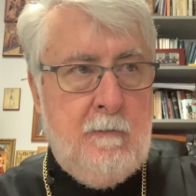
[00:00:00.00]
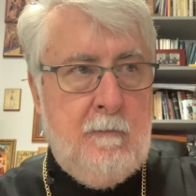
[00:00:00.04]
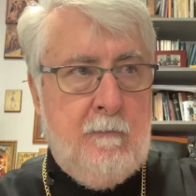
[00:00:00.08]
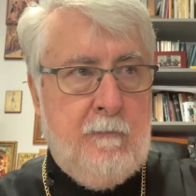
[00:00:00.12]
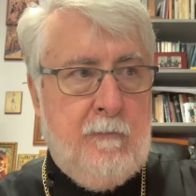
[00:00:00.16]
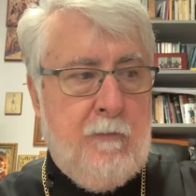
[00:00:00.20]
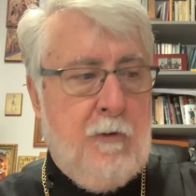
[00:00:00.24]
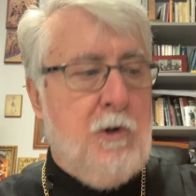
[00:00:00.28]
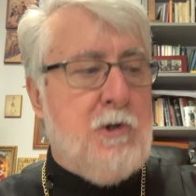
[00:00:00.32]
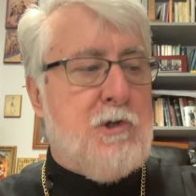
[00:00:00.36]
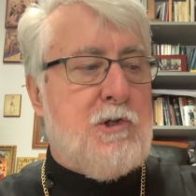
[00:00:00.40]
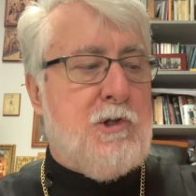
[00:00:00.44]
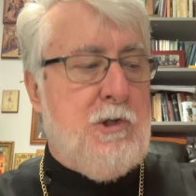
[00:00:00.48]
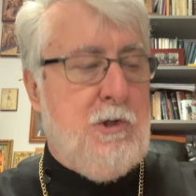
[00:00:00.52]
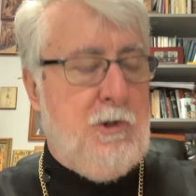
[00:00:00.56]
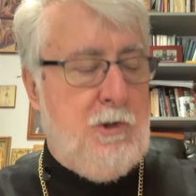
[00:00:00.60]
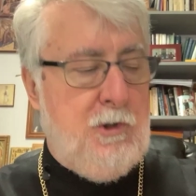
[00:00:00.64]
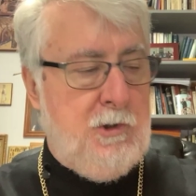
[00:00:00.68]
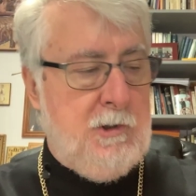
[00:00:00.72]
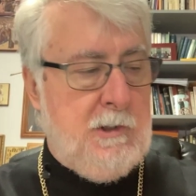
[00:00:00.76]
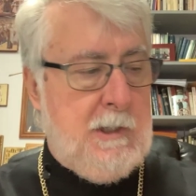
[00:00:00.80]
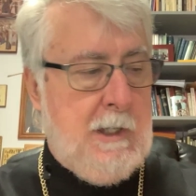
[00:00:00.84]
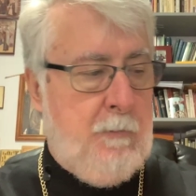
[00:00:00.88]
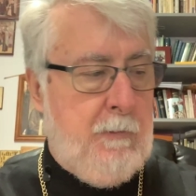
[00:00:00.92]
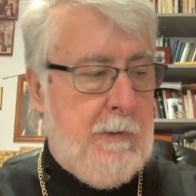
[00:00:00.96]

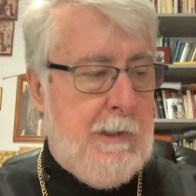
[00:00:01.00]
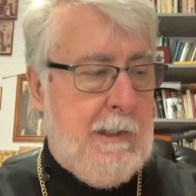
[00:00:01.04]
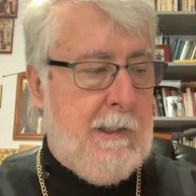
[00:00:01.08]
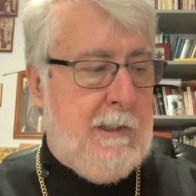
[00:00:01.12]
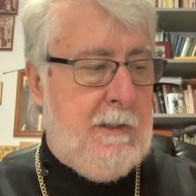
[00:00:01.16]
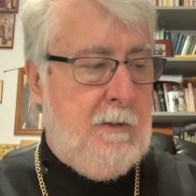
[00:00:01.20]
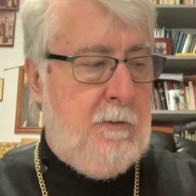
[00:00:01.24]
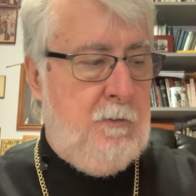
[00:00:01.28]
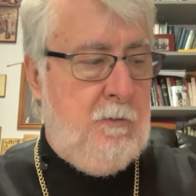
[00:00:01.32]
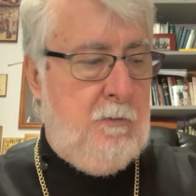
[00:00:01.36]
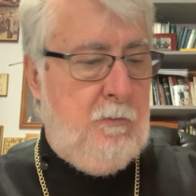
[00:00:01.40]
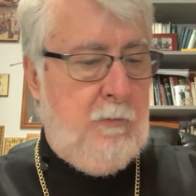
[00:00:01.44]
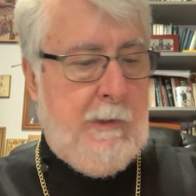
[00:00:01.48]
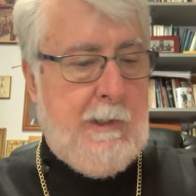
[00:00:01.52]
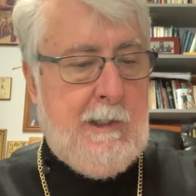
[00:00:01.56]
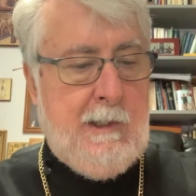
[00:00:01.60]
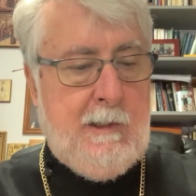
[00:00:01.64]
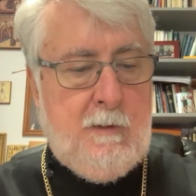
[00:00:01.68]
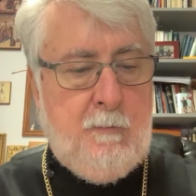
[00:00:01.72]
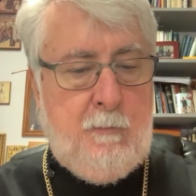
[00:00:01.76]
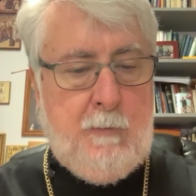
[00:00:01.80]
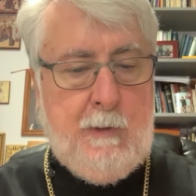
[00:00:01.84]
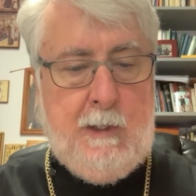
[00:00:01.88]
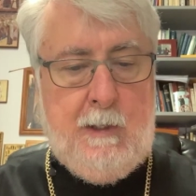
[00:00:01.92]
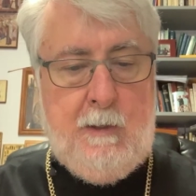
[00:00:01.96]
virtues that we need to we
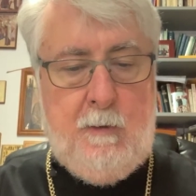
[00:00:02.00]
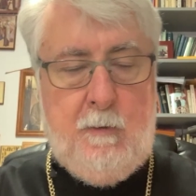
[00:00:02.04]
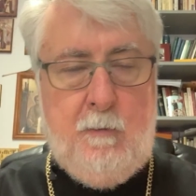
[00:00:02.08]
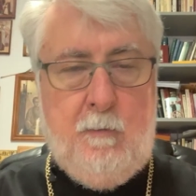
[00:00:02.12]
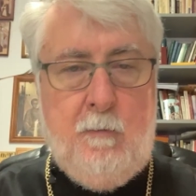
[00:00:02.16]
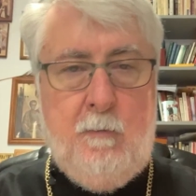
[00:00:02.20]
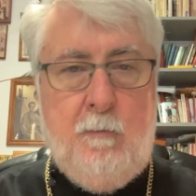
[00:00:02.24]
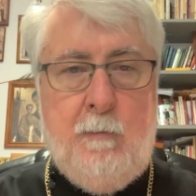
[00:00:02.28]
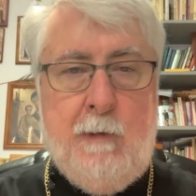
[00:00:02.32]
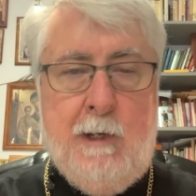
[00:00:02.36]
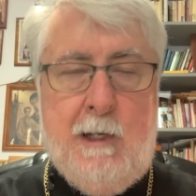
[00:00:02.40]
need to be